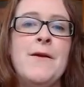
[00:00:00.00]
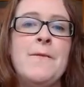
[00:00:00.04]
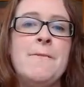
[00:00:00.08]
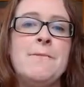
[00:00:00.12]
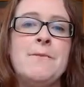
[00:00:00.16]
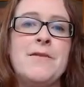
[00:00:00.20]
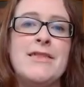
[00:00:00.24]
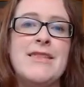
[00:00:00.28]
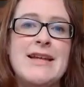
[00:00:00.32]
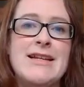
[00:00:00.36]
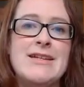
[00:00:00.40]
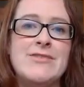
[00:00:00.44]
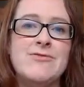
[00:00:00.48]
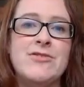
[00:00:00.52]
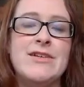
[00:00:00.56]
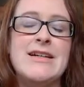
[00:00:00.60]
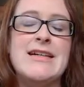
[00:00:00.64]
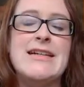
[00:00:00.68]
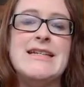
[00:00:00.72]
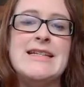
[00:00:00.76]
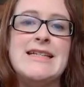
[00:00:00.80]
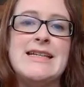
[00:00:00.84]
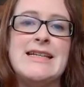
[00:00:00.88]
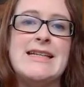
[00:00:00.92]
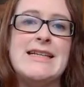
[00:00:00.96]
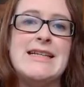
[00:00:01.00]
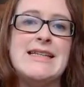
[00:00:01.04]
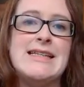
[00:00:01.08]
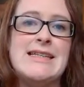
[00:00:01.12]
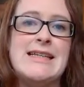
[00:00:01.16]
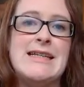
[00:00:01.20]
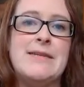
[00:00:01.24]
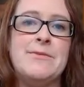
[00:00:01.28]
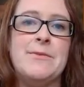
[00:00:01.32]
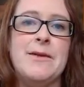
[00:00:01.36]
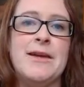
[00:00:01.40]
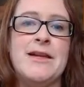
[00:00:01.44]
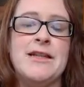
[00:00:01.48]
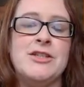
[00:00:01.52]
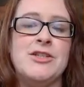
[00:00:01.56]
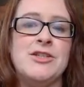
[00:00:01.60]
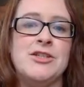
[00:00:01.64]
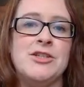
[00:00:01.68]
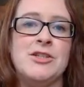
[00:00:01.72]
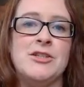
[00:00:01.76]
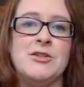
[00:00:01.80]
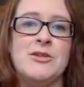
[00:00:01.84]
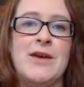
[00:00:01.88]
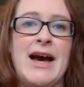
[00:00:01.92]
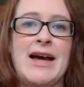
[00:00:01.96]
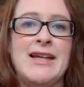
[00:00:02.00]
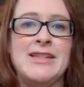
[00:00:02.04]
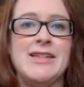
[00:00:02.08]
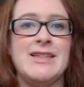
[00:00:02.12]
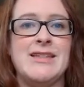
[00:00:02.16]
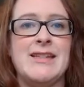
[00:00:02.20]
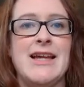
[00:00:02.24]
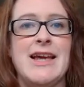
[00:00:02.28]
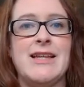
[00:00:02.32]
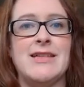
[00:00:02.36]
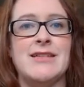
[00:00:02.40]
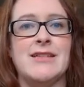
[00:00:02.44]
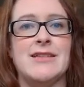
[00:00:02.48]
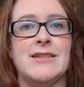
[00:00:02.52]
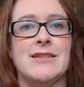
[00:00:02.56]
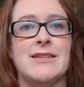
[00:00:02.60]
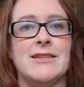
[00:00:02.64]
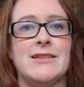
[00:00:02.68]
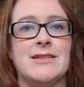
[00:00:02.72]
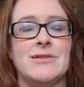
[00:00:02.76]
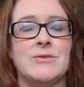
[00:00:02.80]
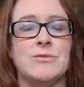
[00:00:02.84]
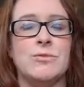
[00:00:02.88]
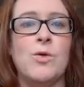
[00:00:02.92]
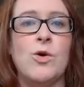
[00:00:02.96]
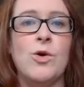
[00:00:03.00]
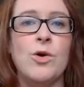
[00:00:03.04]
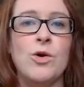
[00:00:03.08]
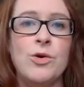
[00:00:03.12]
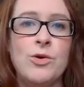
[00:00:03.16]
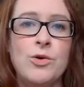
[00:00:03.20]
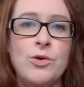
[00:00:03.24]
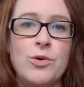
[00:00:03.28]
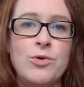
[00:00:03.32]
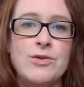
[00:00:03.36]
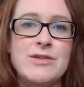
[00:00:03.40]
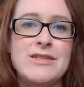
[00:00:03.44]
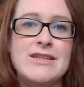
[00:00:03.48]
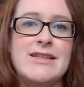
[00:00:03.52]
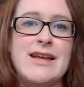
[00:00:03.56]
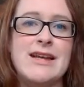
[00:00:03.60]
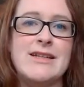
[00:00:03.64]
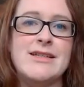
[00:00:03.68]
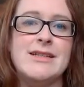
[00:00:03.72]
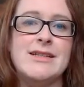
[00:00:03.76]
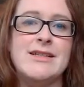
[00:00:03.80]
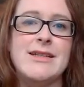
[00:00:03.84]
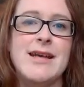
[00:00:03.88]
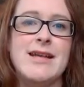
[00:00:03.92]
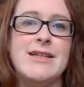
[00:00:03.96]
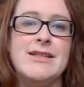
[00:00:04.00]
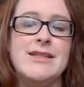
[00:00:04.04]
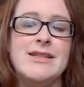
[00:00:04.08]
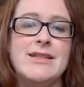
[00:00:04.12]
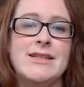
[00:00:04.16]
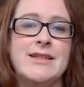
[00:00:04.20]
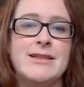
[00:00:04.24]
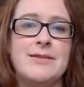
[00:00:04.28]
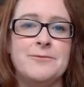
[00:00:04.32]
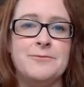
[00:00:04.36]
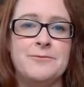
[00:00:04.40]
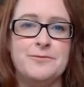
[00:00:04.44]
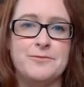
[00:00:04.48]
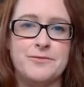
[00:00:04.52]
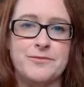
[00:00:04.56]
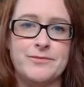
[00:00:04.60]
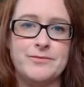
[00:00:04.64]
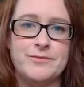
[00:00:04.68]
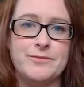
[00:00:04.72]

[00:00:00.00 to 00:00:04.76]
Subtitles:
but then really digging deep into agitation, what causes agitation,